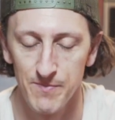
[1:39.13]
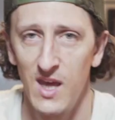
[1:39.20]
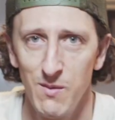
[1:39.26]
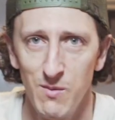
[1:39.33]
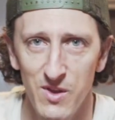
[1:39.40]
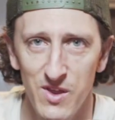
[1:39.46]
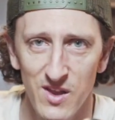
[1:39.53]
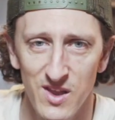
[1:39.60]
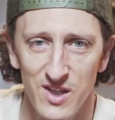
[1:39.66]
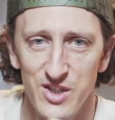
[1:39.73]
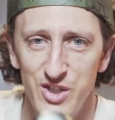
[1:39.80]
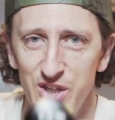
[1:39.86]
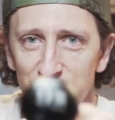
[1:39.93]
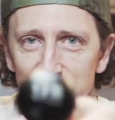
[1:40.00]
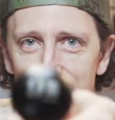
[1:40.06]
Came with a
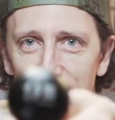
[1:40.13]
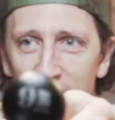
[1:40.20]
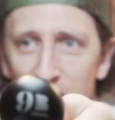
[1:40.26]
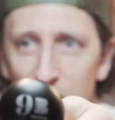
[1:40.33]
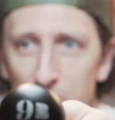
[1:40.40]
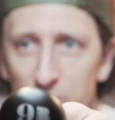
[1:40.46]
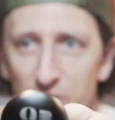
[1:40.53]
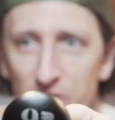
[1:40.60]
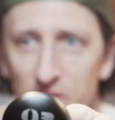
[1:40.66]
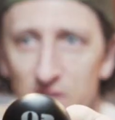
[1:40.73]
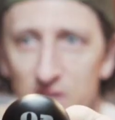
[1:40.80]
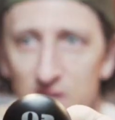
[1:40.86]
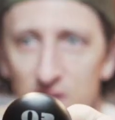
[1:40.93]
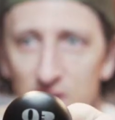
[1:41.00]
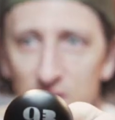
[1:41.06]
legit tamp.
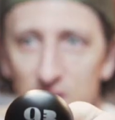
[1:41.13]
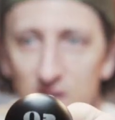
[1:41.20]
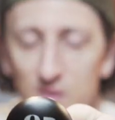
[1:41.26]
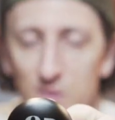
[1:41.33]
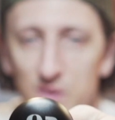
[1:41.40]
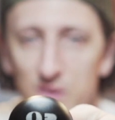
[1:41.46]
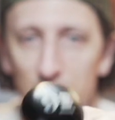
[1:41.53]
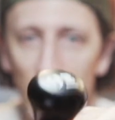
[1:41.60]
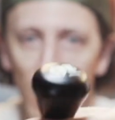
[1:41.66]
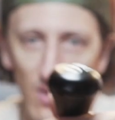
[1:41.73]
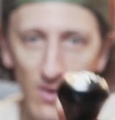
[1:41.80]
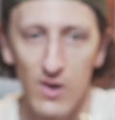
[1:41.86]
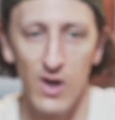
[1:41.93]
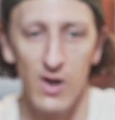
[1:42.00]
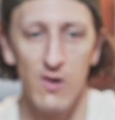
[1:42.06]
Their
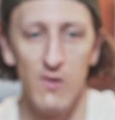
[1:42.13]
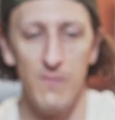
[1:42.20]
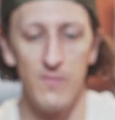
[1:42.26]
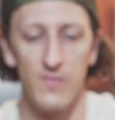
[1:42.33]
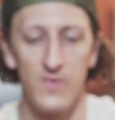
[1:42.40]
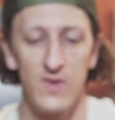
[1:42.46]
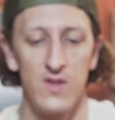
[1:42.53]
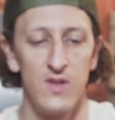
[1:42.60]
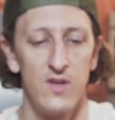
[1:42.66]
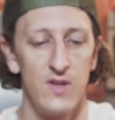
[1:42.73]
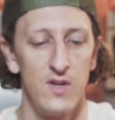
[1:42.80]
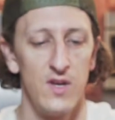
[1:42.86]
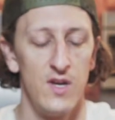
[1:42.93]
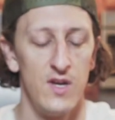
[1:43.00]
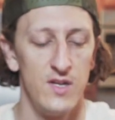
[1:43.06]
logo.
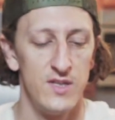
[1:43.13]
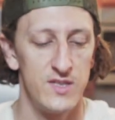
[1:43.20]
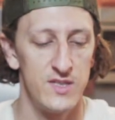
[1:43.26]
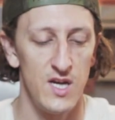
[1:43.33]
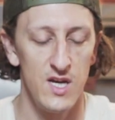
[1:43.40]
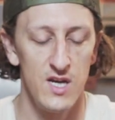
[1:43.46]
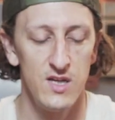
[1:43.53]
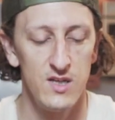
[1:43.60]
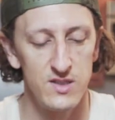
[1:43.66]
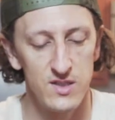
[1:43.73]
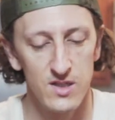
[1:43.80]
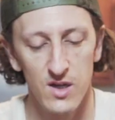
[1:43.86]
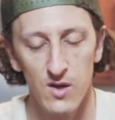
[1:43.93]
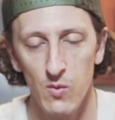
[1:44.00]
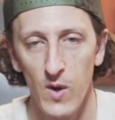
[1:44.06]
It's a
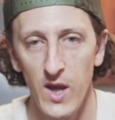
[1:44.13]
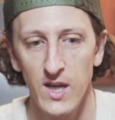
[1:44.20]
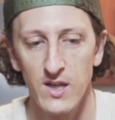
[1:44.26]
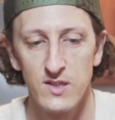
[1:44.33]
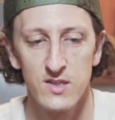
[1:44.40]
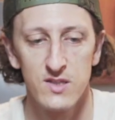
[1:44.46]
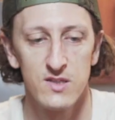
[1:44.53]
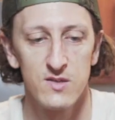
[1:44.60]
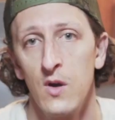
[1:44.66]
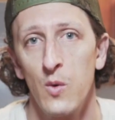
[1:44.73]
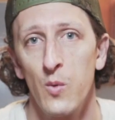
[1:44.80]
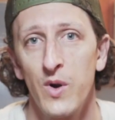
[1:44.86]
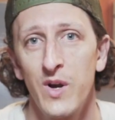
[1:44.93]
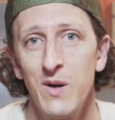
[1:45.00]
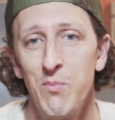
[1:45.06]
good weight.
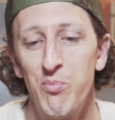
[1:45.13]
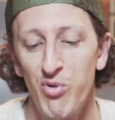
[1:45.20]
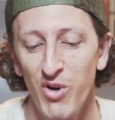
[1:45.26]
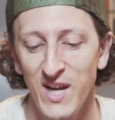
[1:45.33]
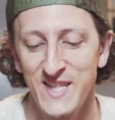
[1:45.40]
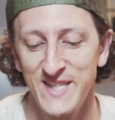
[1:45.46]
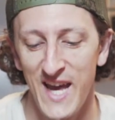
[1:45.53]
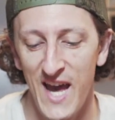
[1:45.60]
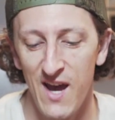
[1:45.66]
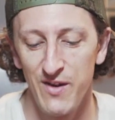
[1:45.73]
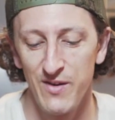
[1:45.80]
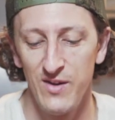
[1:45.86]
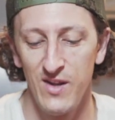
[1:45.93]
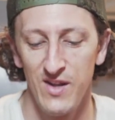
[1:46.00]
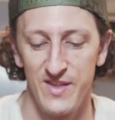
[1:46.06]
We're gonna break
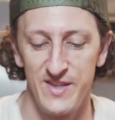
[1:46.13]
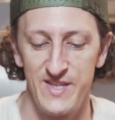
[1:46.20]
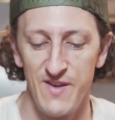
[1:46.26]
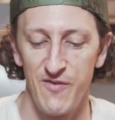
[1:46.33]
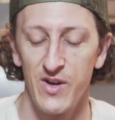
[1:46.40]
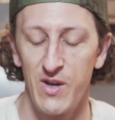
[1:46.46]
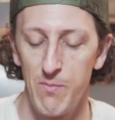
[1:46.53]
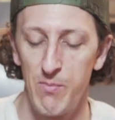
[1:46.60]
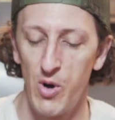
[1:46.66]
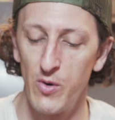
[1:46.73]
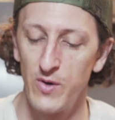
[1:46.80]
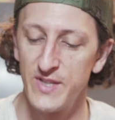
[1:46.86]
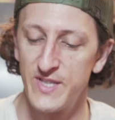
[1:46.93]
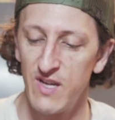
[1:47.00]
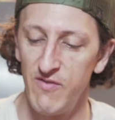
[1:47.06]
down the different
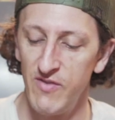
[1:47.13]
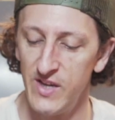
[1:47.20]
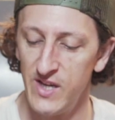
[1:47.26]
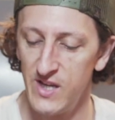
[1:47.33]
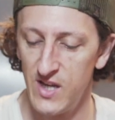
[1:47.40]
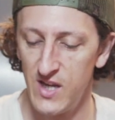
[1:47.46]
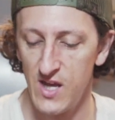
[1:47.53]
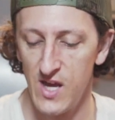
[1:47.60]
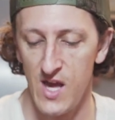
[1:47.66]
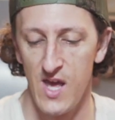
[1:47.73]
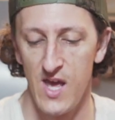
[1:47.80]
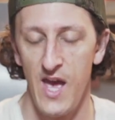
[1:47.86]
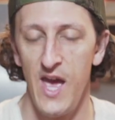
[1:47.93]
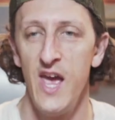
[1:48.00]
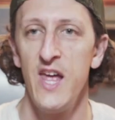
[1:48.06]
components of it
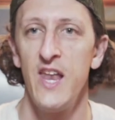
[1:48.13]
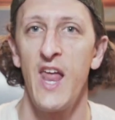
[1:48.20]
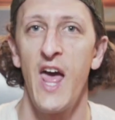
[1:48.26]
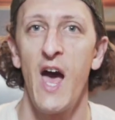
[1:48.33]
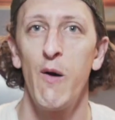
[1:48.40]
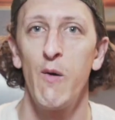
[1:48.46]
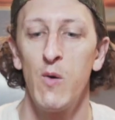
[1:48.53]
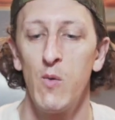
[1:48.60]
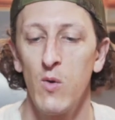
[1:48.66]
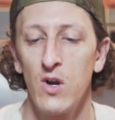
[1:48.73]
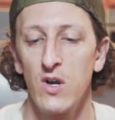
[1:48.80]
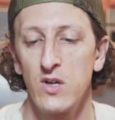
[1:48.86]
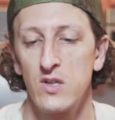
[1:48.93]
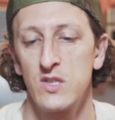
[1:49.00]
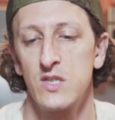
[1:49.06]
and how it
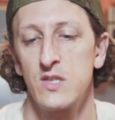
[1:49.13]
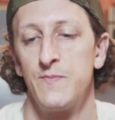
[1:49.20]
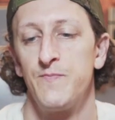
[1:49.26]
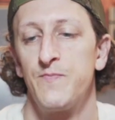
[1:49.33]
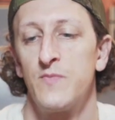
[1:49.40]
works.